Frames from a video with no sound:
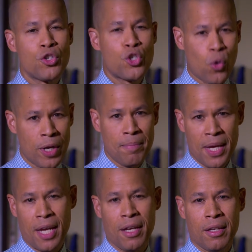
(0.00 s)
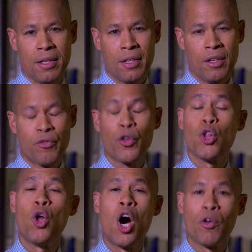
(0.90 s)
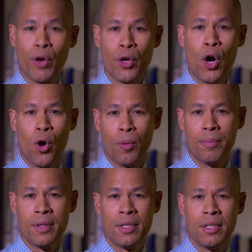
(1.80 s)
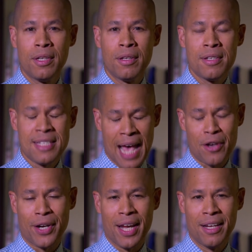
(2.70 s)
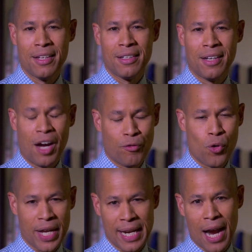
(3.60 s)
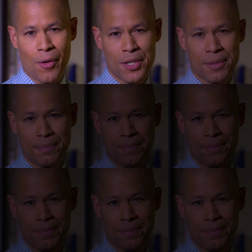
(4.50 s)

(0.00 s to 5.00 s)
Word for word: join me for The Long Road Home, Saturday on 48 Hours.